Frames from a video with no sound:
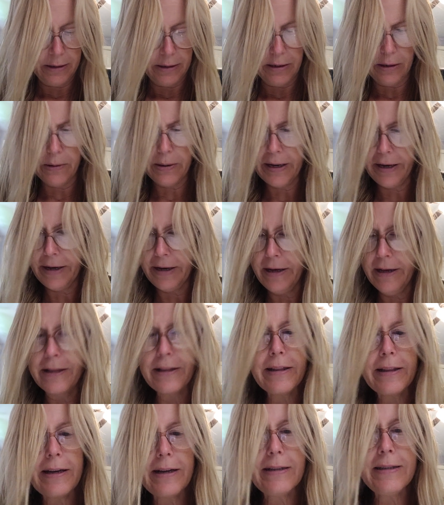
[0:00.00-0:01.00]
Okay,
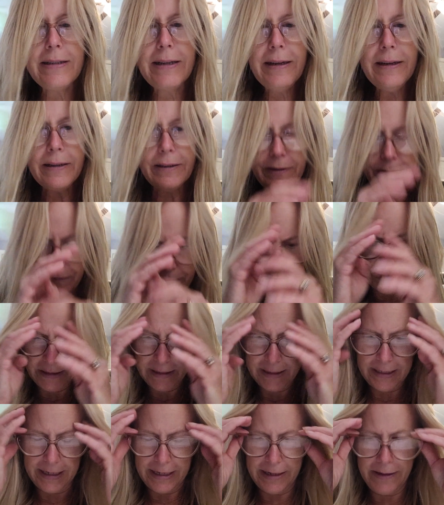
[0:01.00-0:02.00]
that's it for
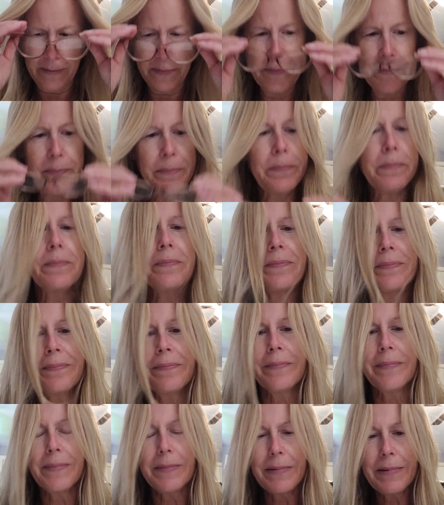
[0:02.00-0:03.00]
today.
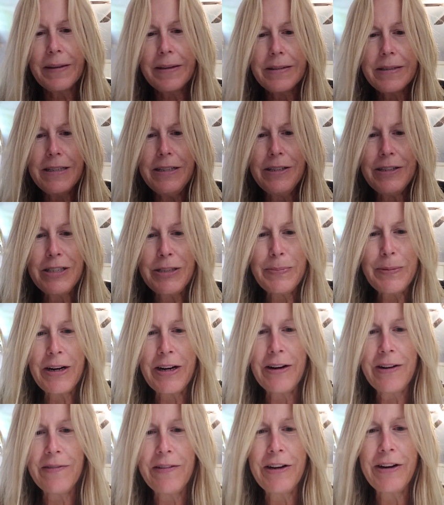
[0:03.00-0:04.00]
I'll see you
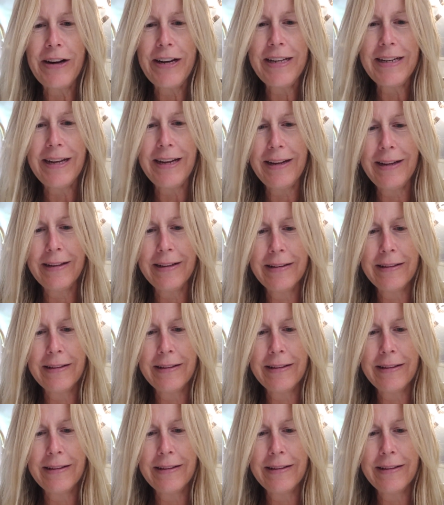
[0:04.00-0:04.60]
tomorrow. Have a good day.